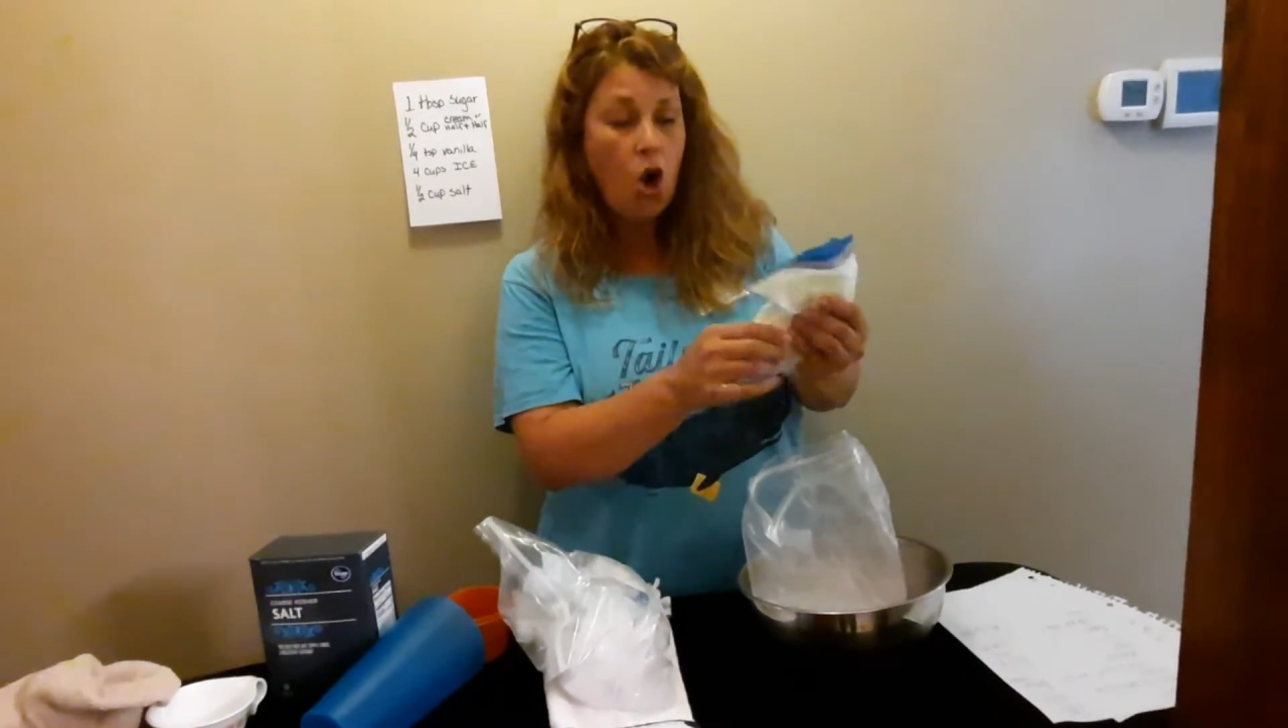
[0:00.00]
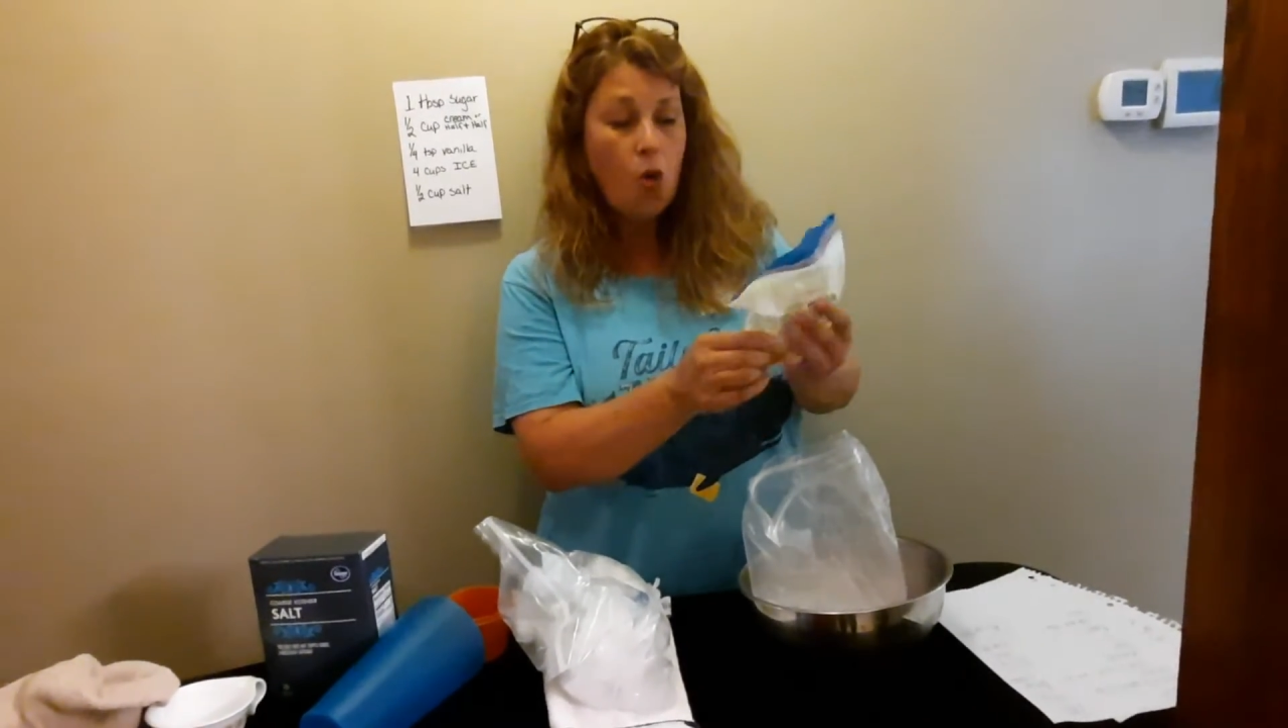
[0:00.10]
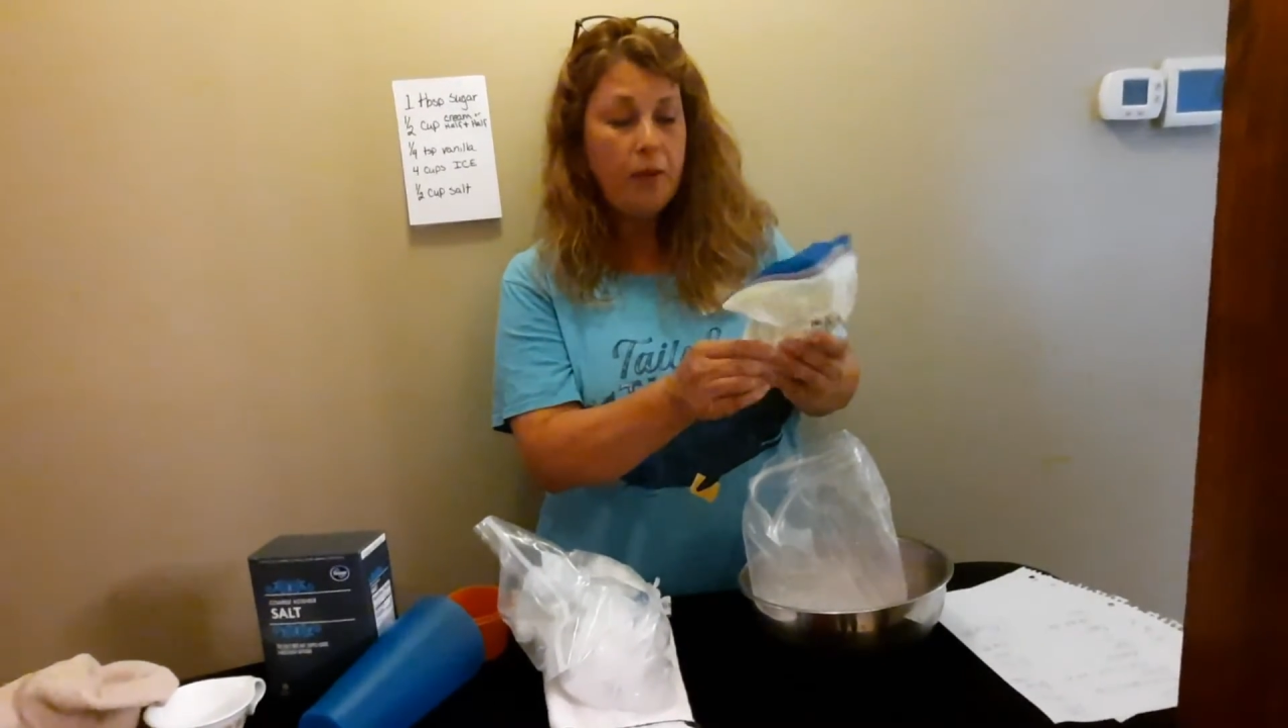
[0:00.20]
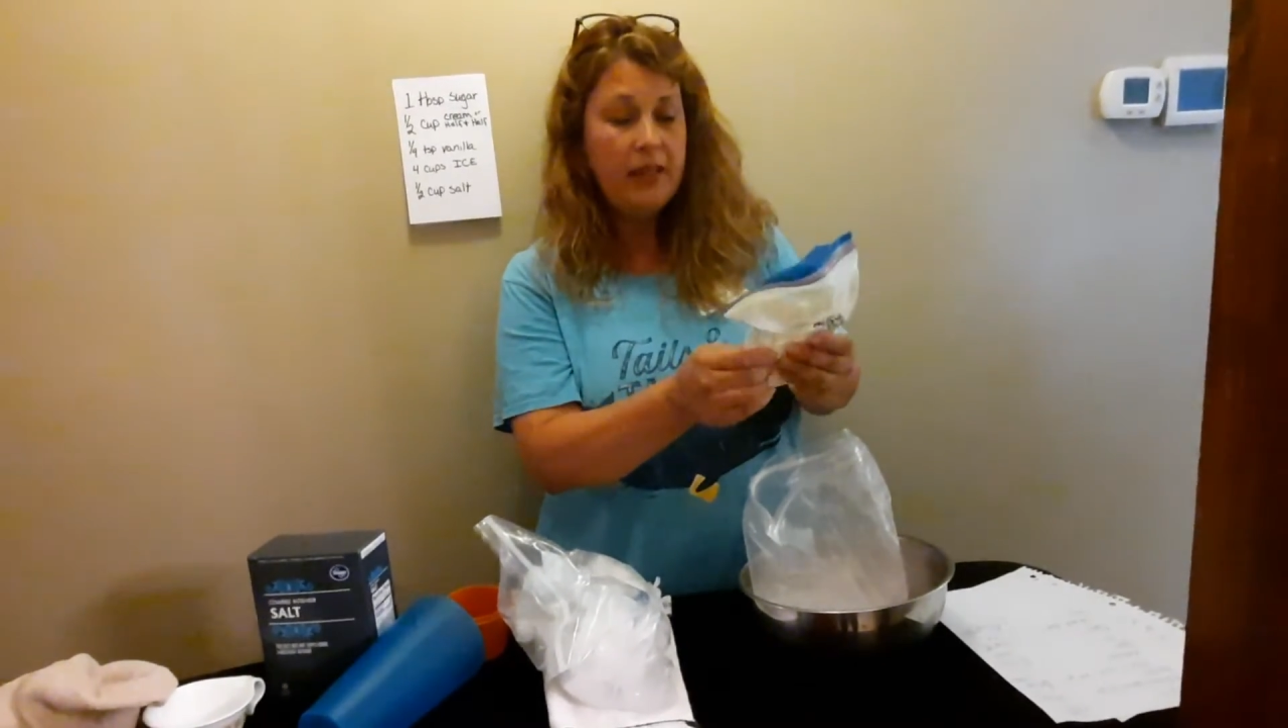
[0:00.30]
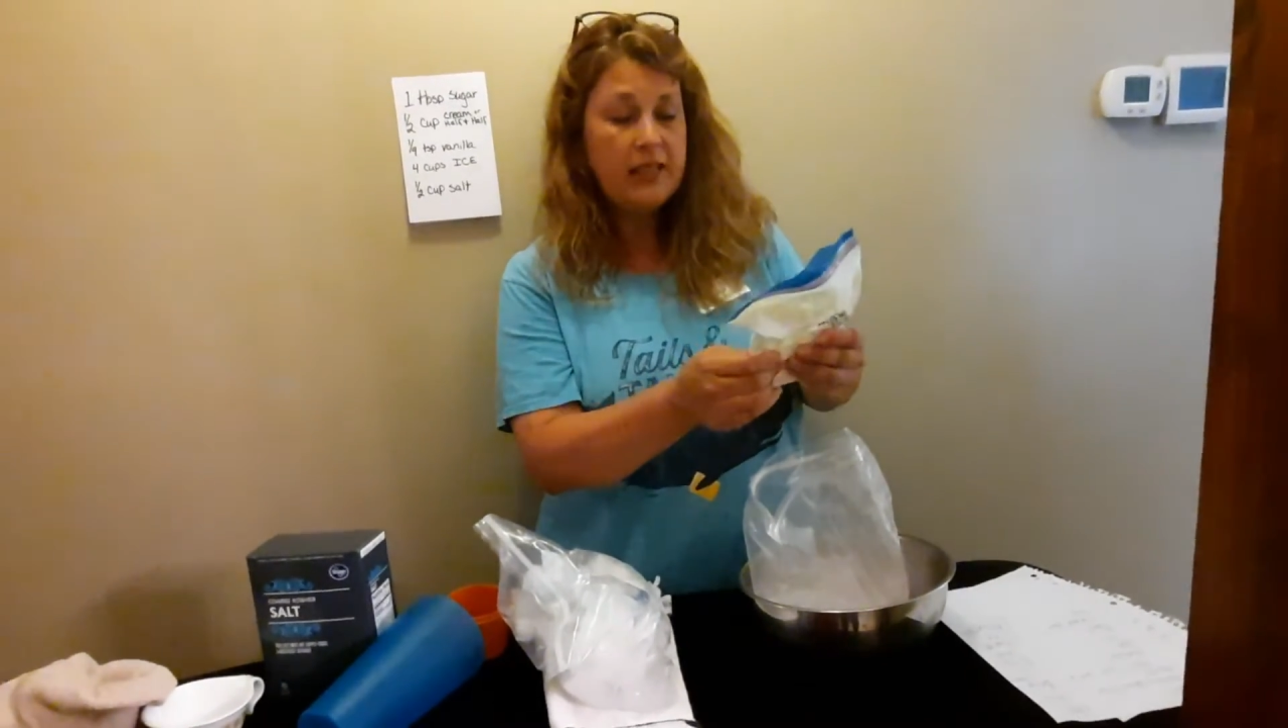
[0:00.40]

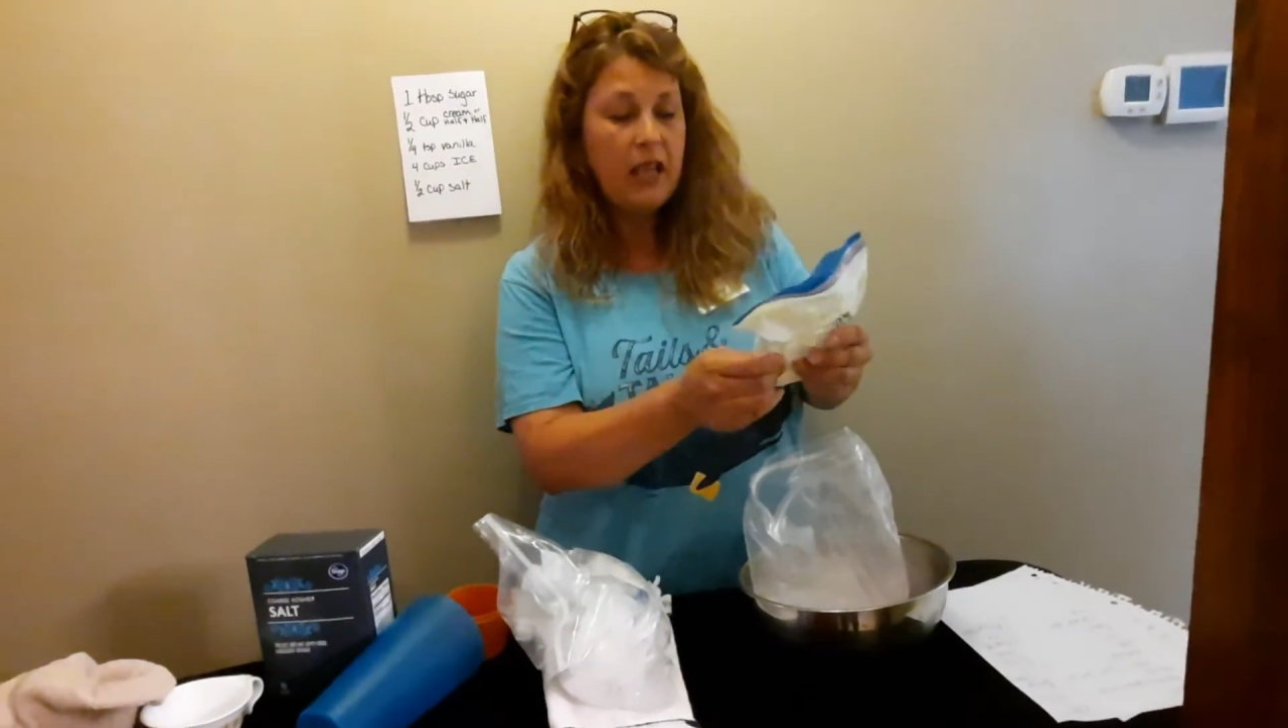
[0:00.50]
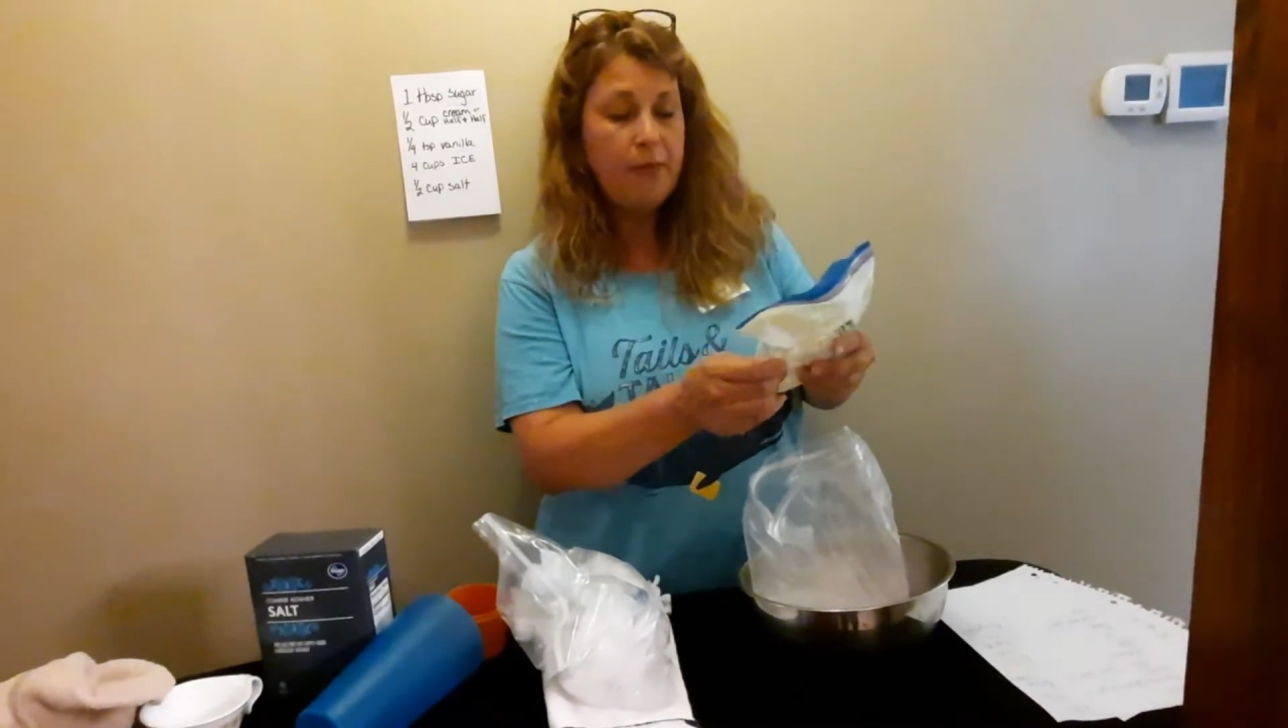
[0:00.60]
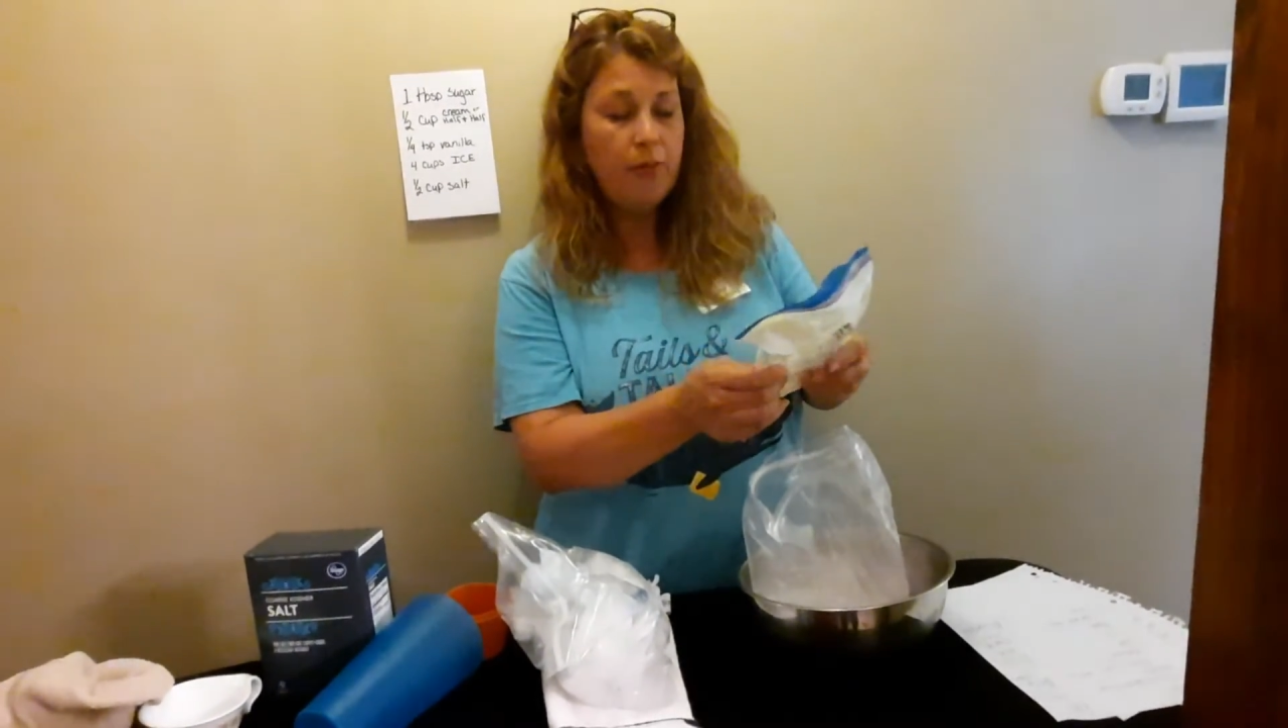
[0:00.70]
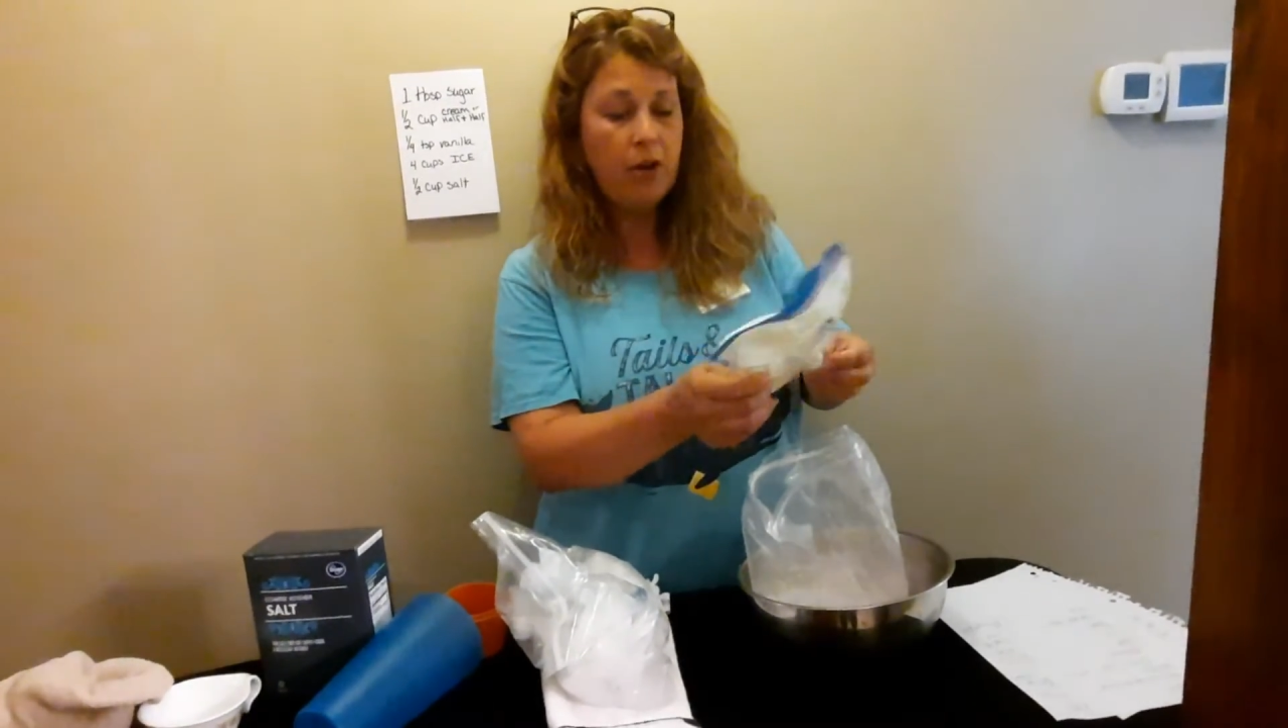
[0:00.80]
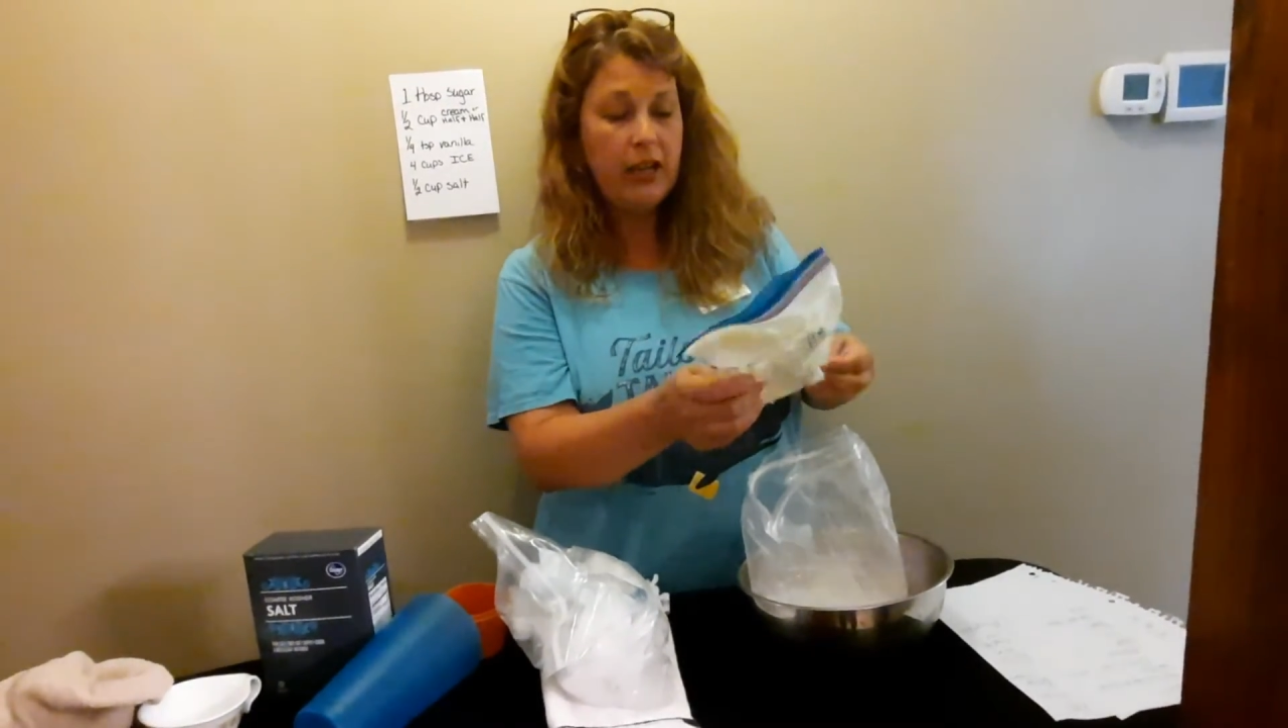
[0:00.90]
open this
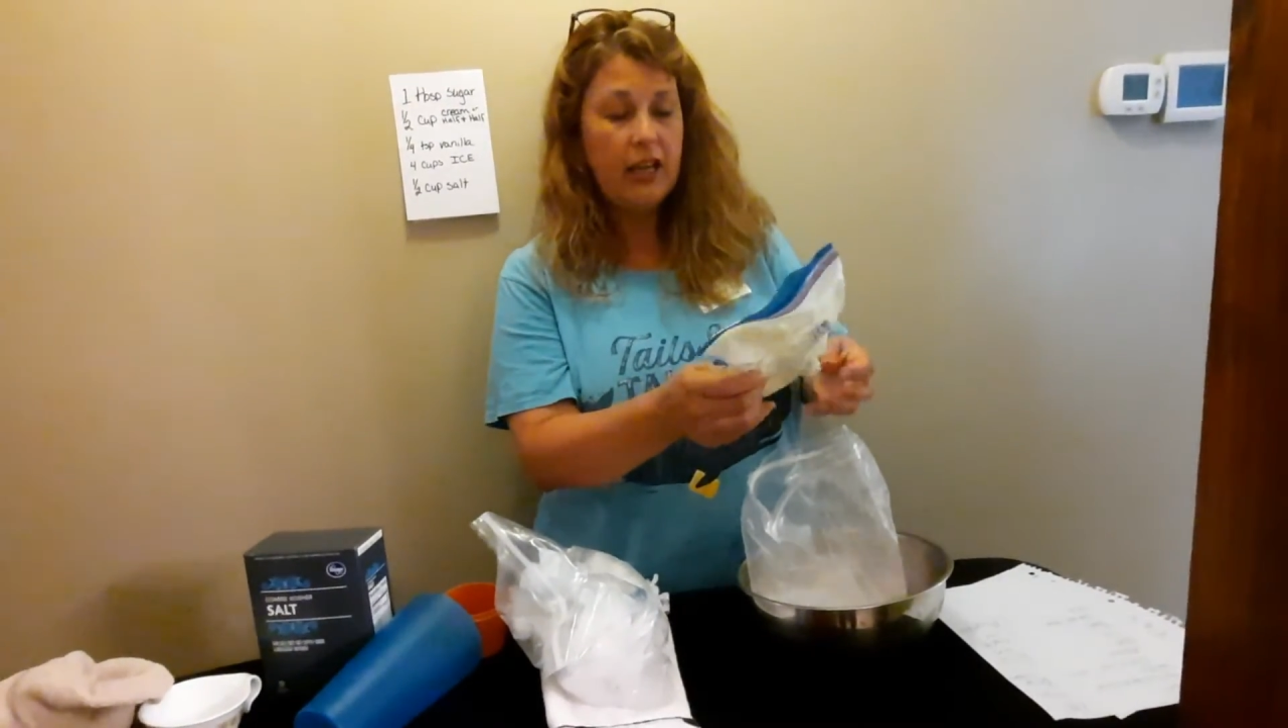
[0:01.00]
up and put